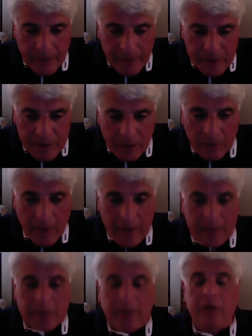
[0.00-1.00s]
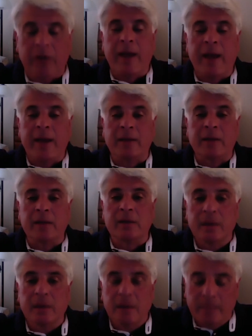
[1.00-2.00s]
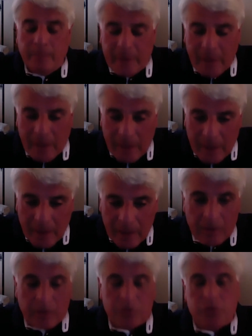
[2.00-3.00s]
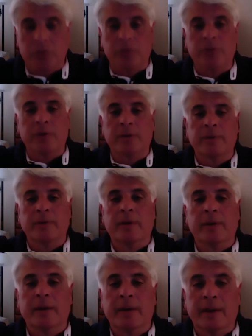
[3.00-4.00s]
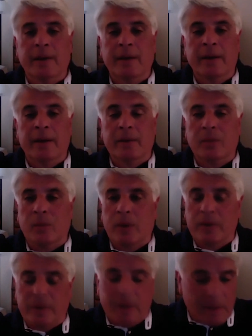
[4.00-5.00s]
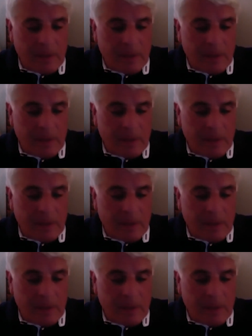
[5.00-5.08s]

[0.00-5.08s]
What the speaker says: don't like scare tactics, but they need the truth. And the one thing that,